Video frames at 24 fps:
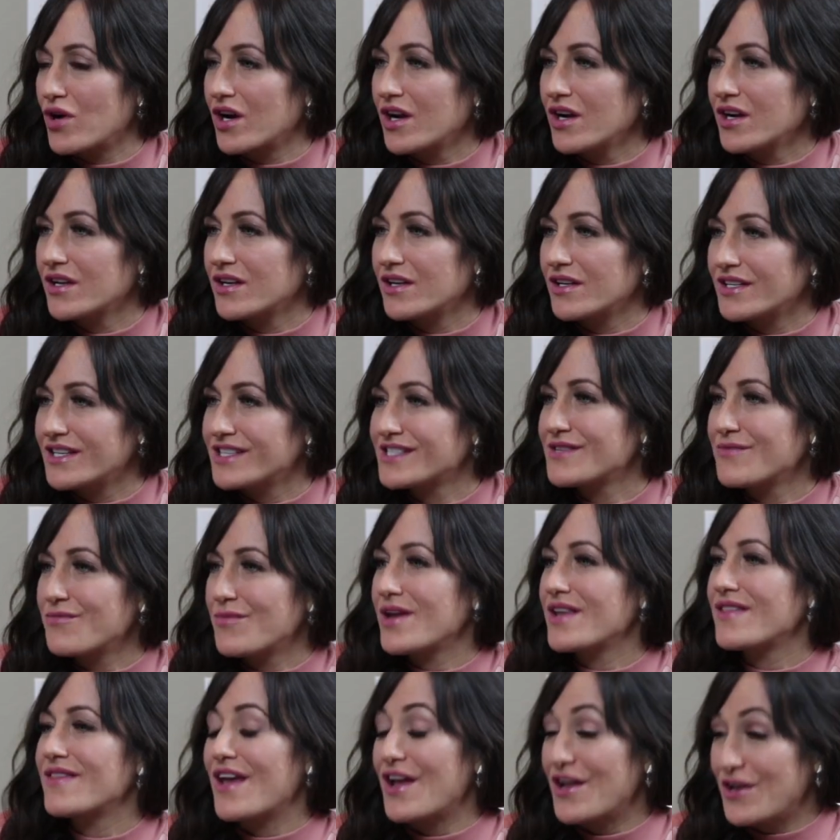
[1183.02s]
work doesn't
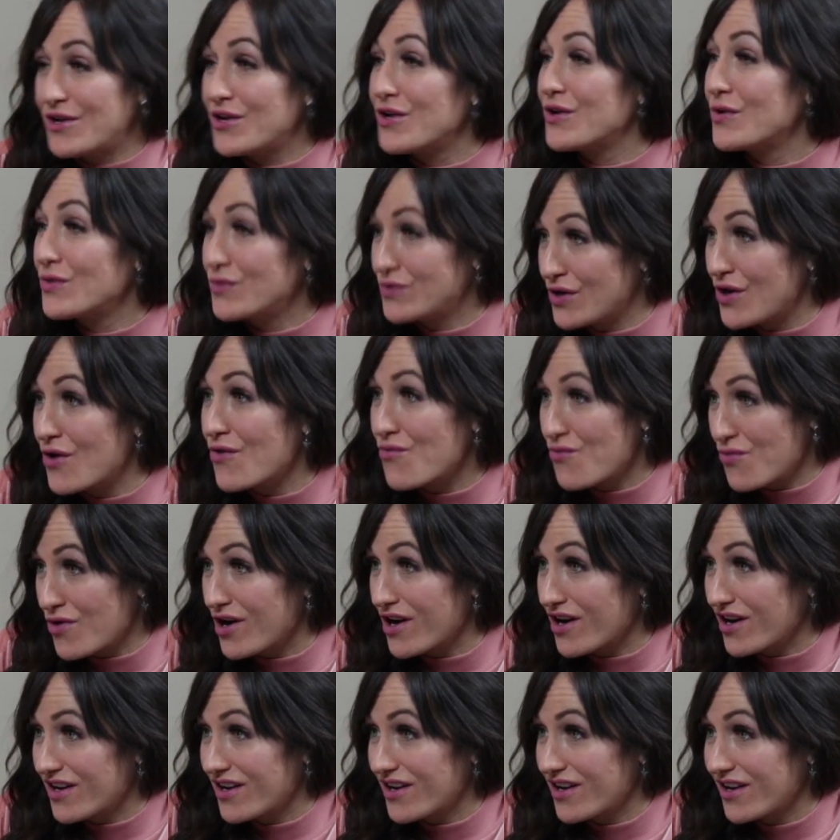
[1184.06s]
mean that you don't
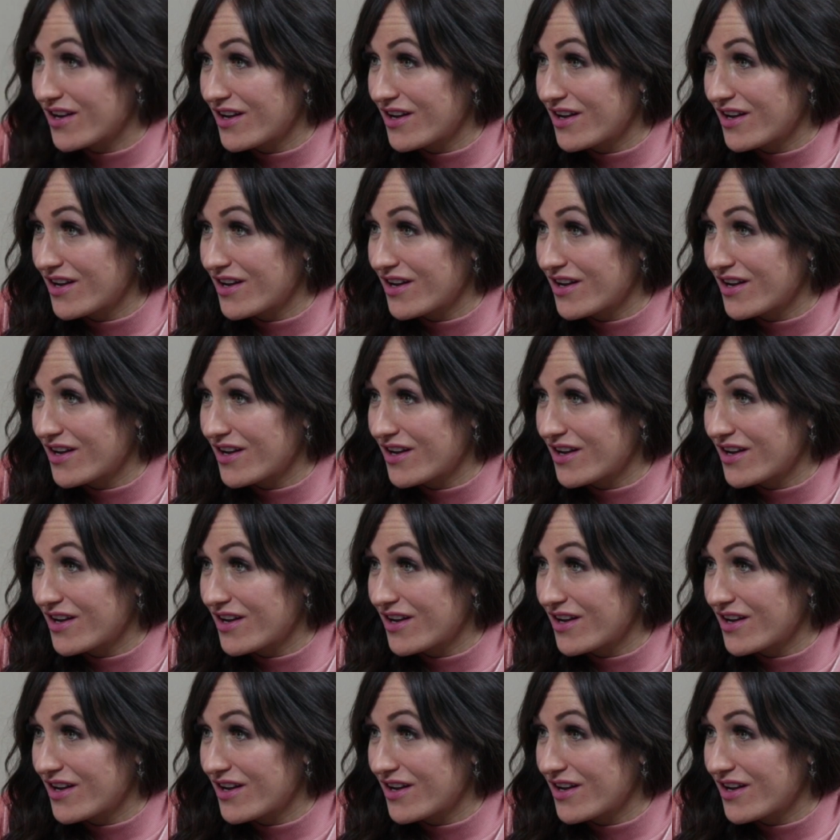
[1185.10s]
work.